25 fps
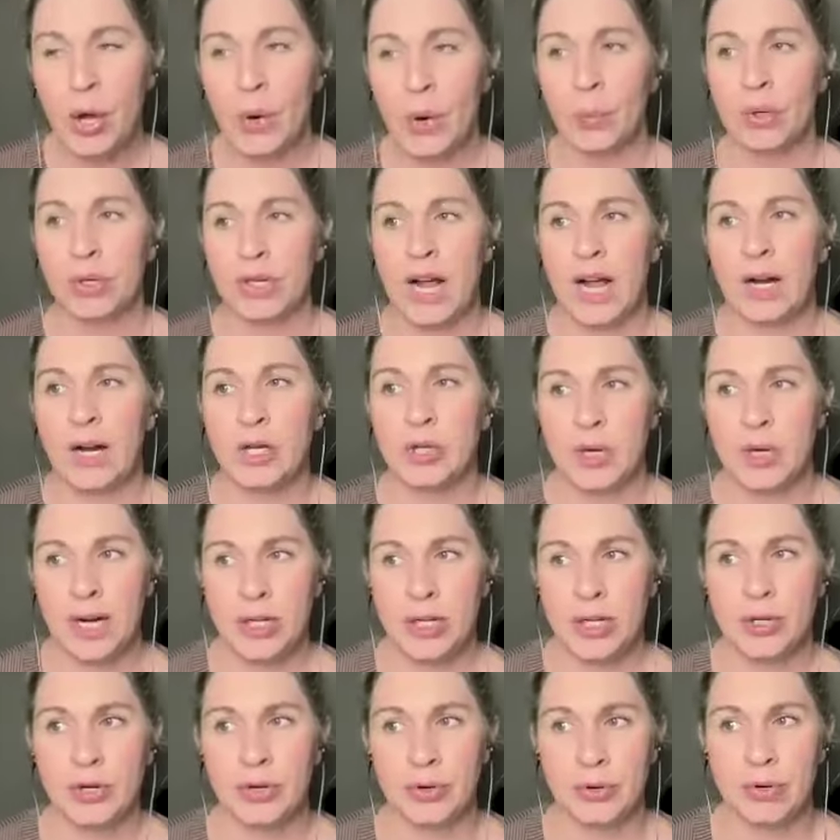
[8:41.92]
we're not
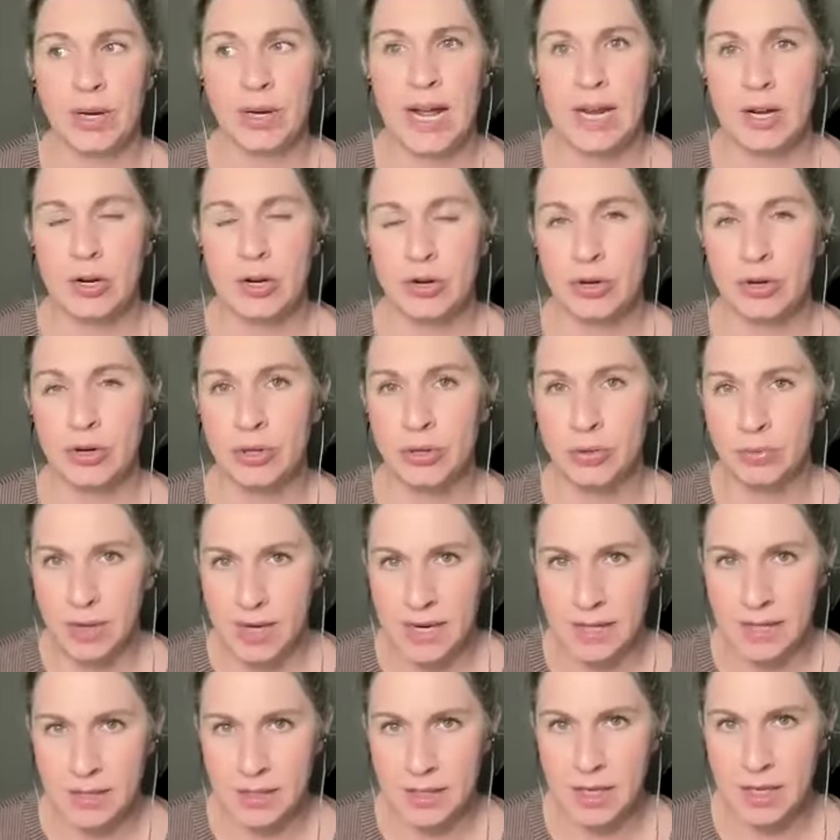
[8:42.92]
trying to create
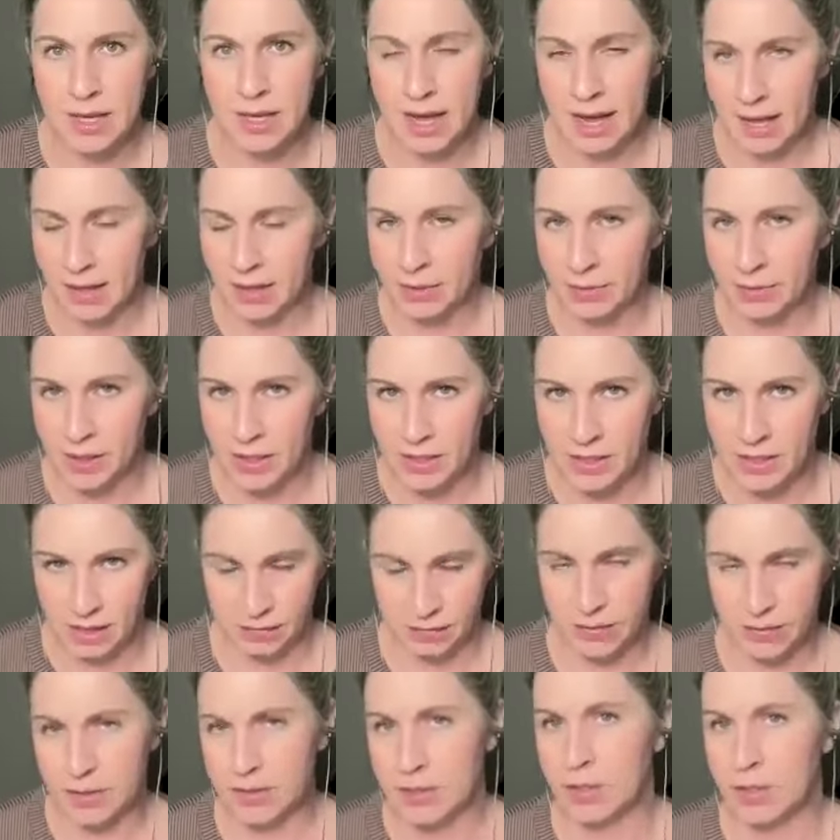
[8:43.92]
crazy calorie
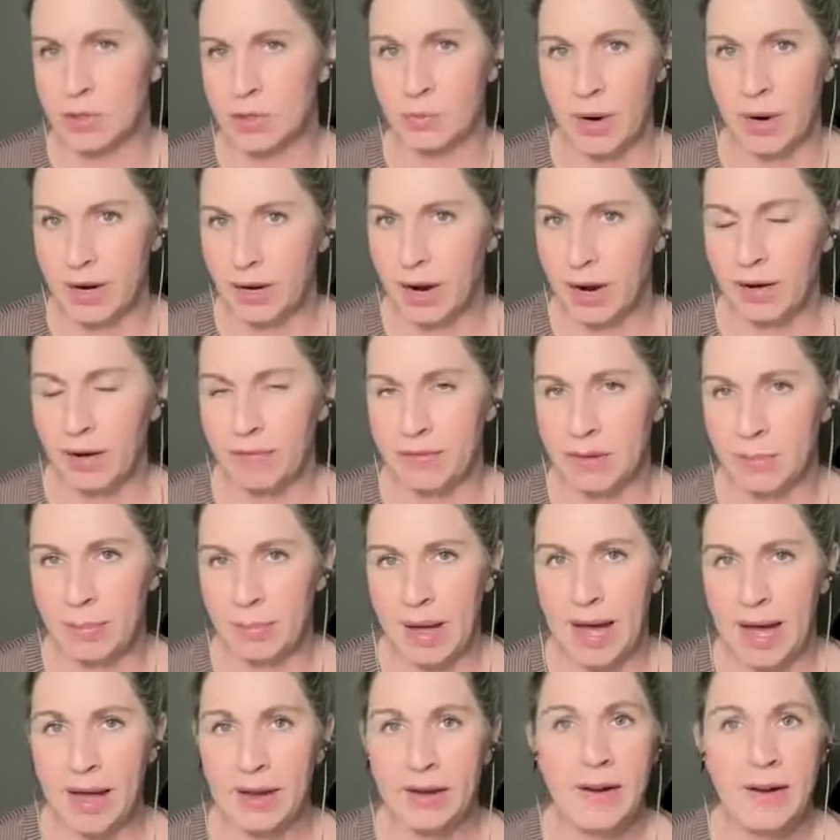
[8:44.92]
deficits right off the
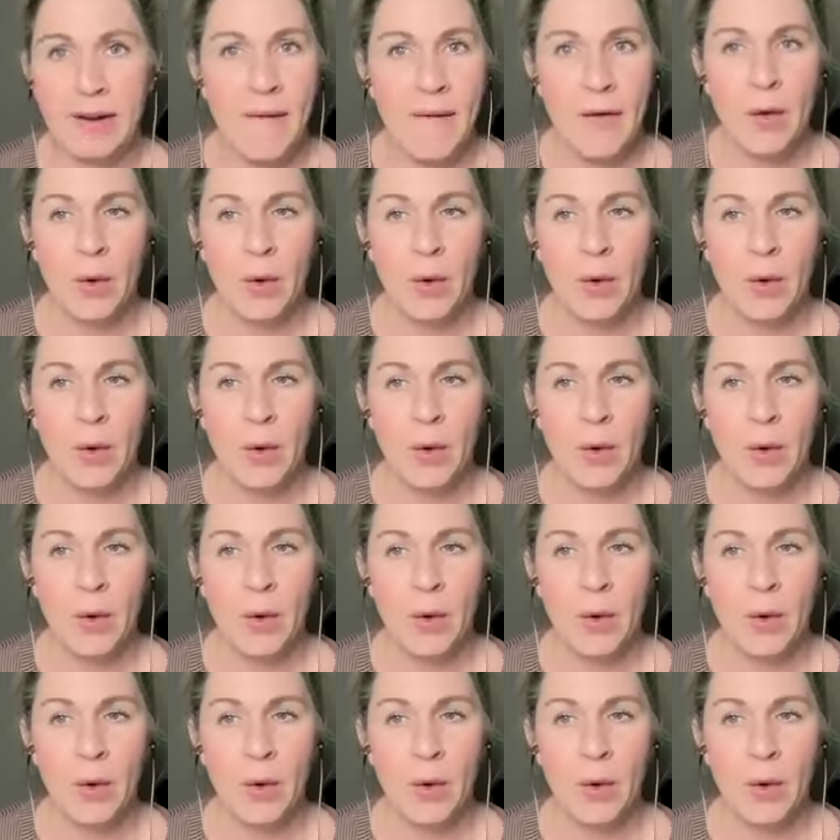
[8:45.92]
bat.